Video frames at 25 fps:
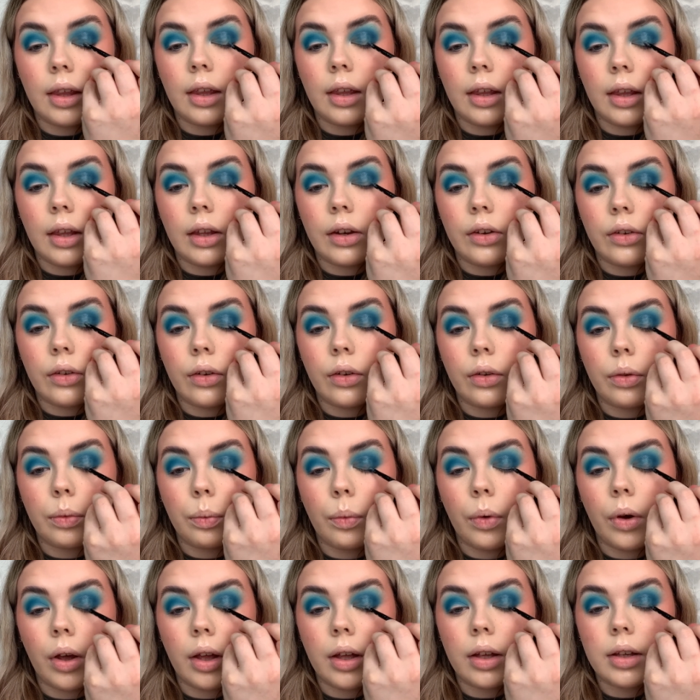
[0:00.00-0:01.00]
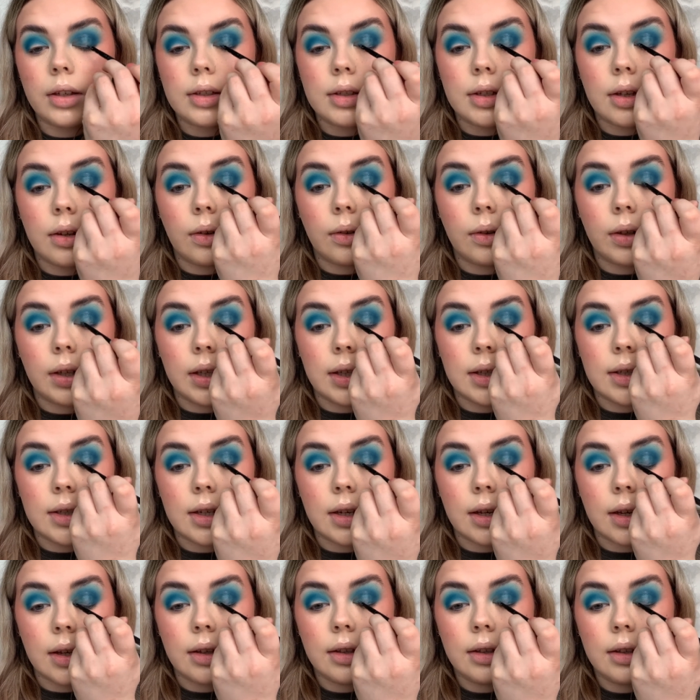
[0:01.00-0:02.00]
It just works a lot
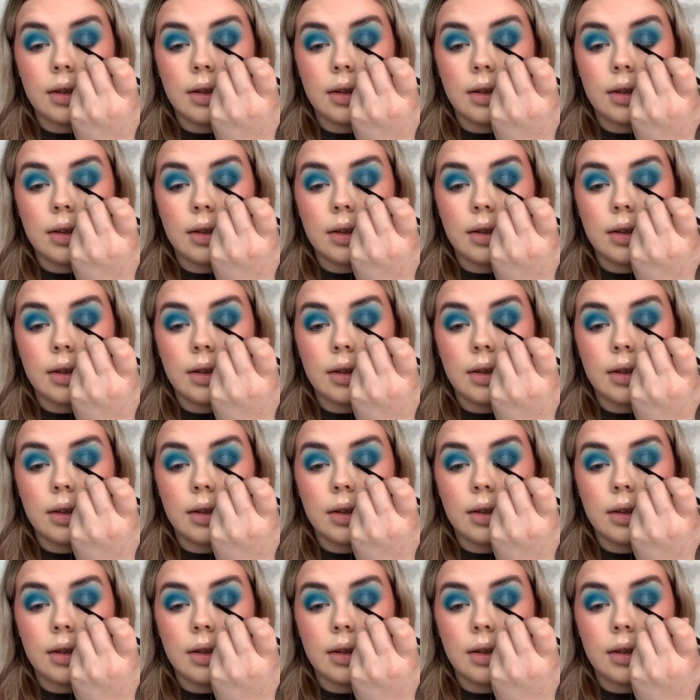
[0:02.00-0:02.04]
easier.